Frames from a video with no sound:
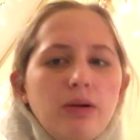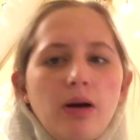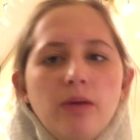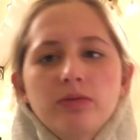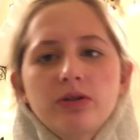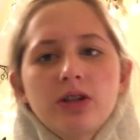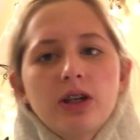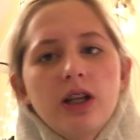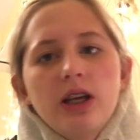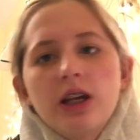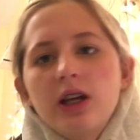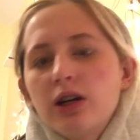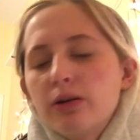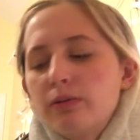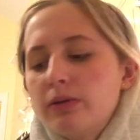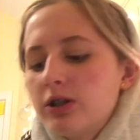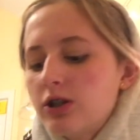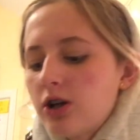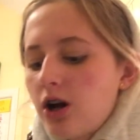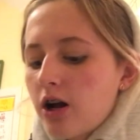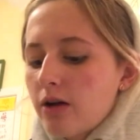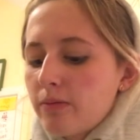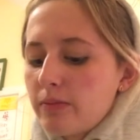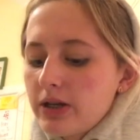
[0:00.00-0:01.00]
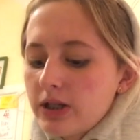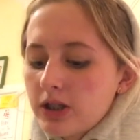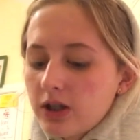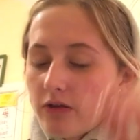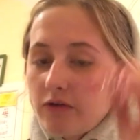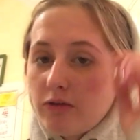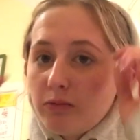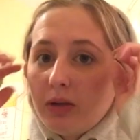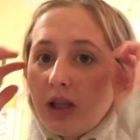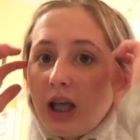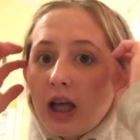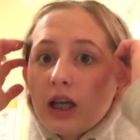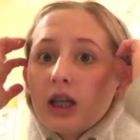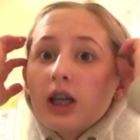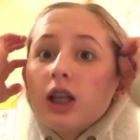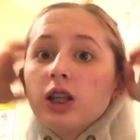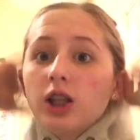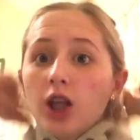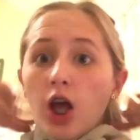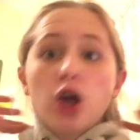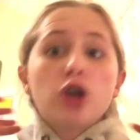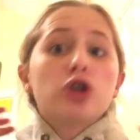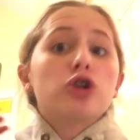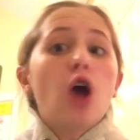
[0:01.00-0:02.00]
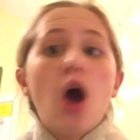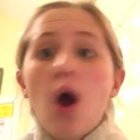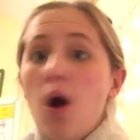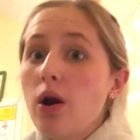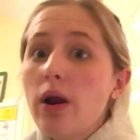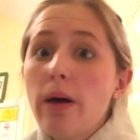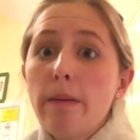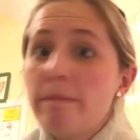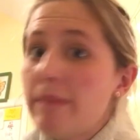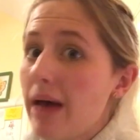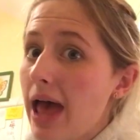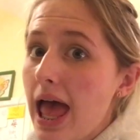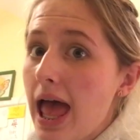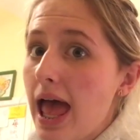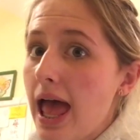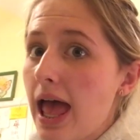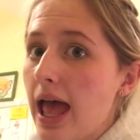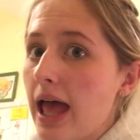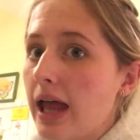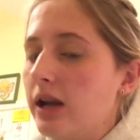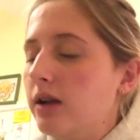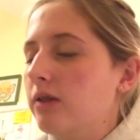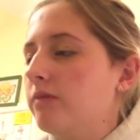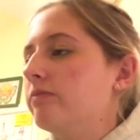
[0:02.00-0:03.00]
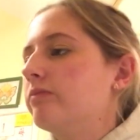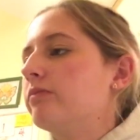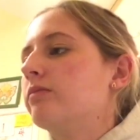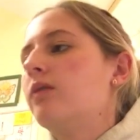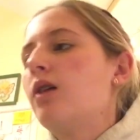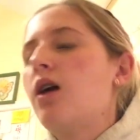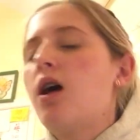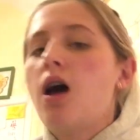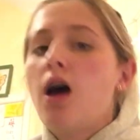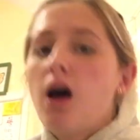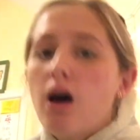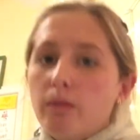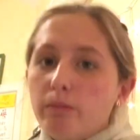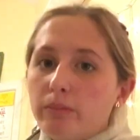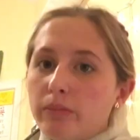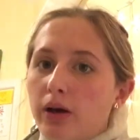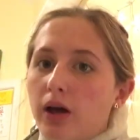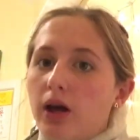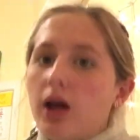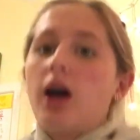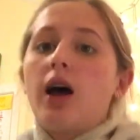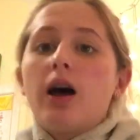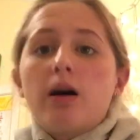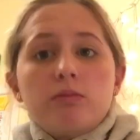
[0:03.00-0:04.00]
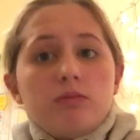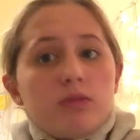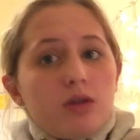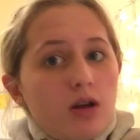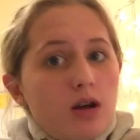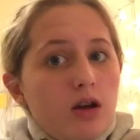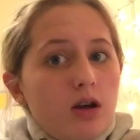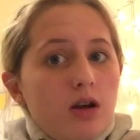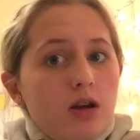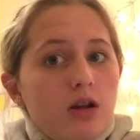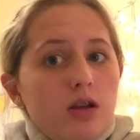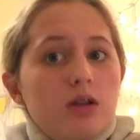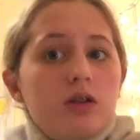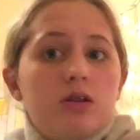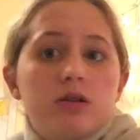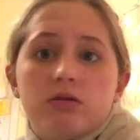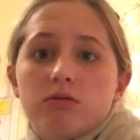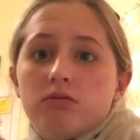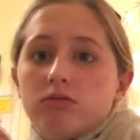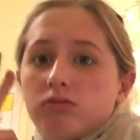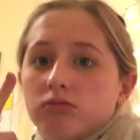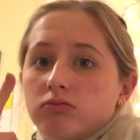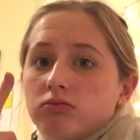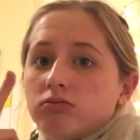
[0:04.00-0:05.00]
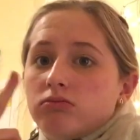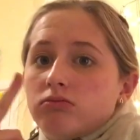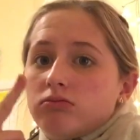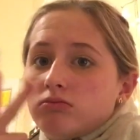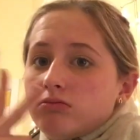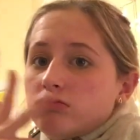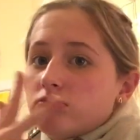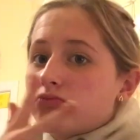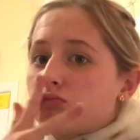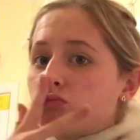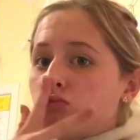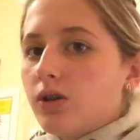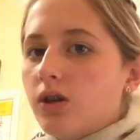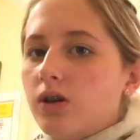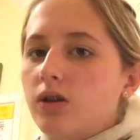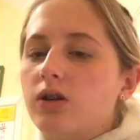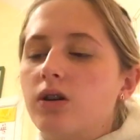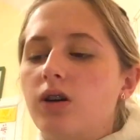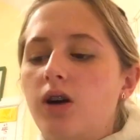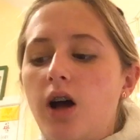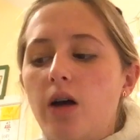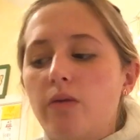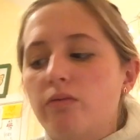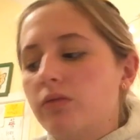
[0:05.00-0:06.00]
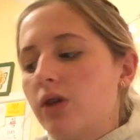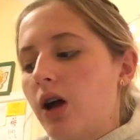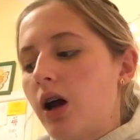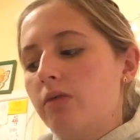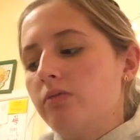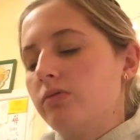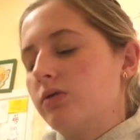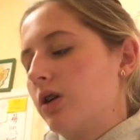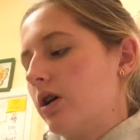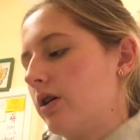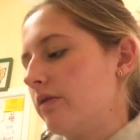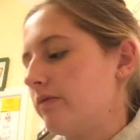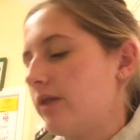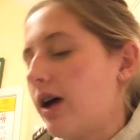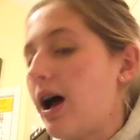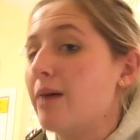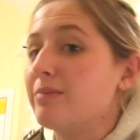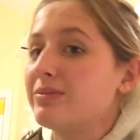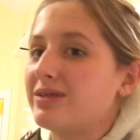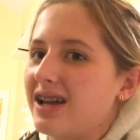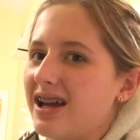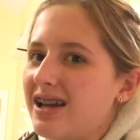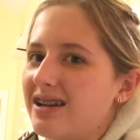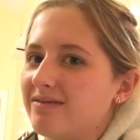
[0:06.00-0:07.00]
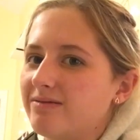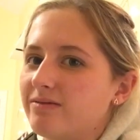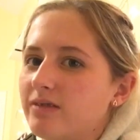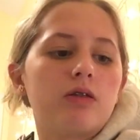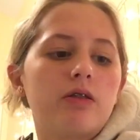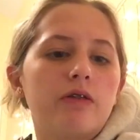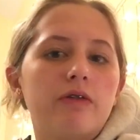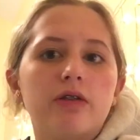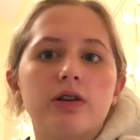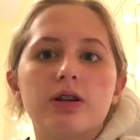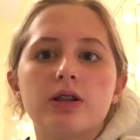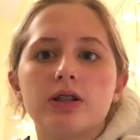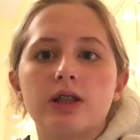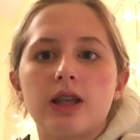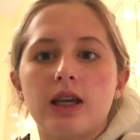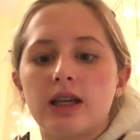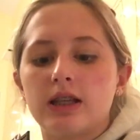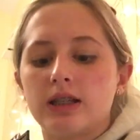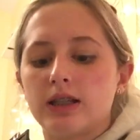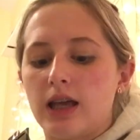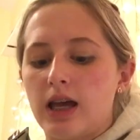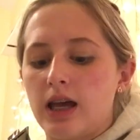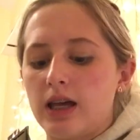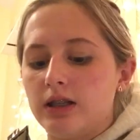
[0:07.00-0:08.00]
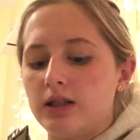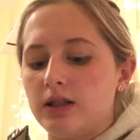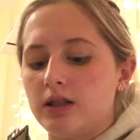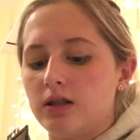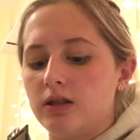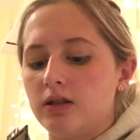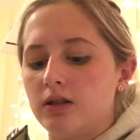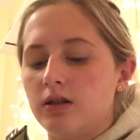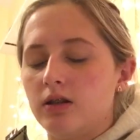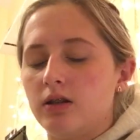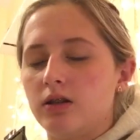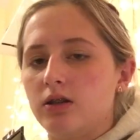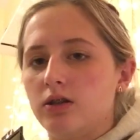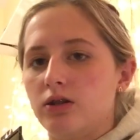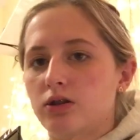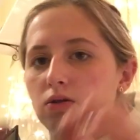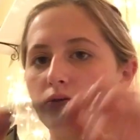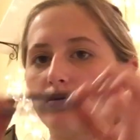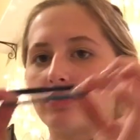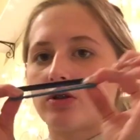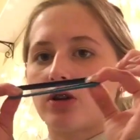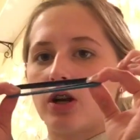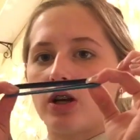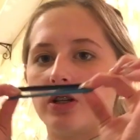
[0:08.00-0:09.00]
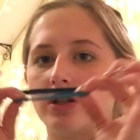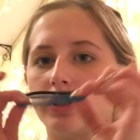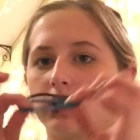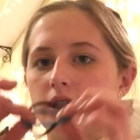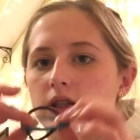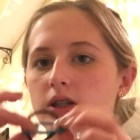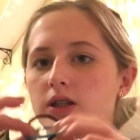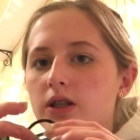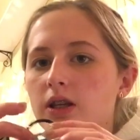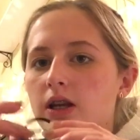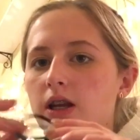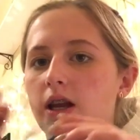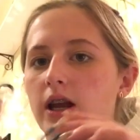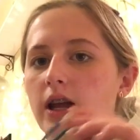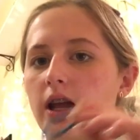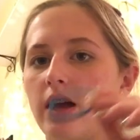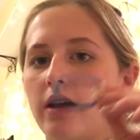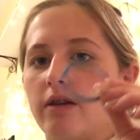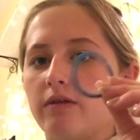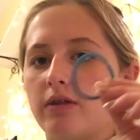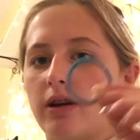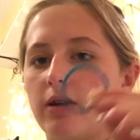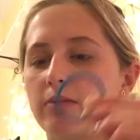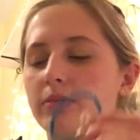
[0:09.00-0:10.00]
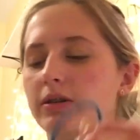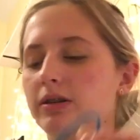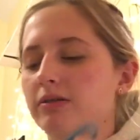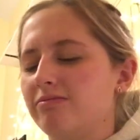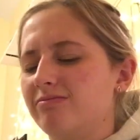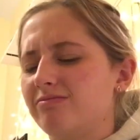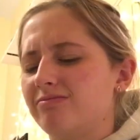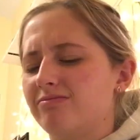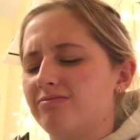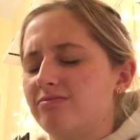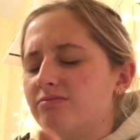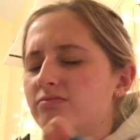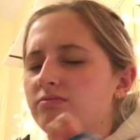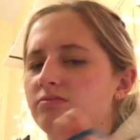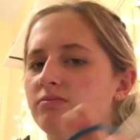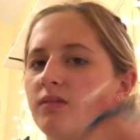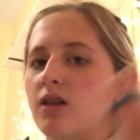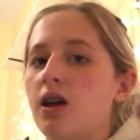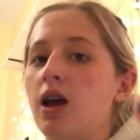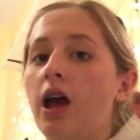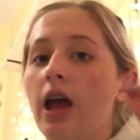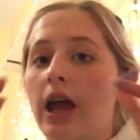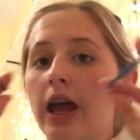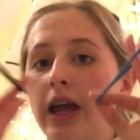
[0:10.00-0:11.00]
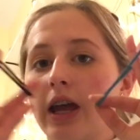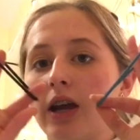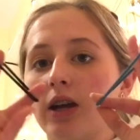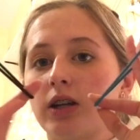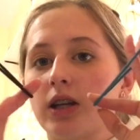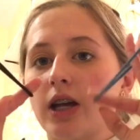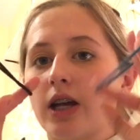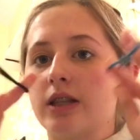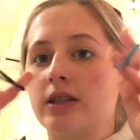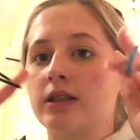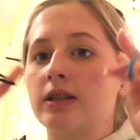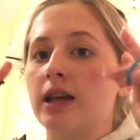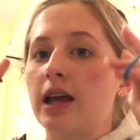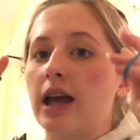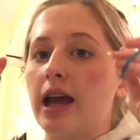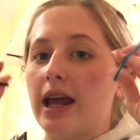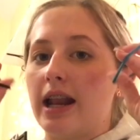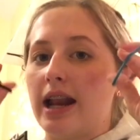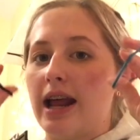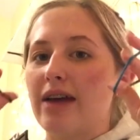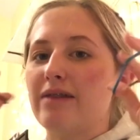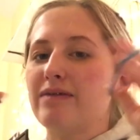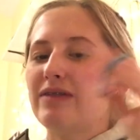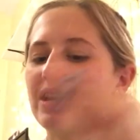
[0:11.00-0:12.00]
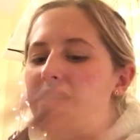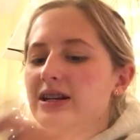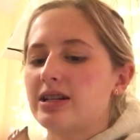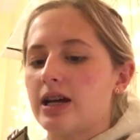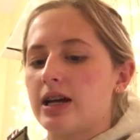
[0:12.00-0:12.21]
mom's gonna hear me talking to myself and be like, go to bed. But I'm not. I'm done. I'm done. The first thing says, use scrunchies. And hair ties. And I have hair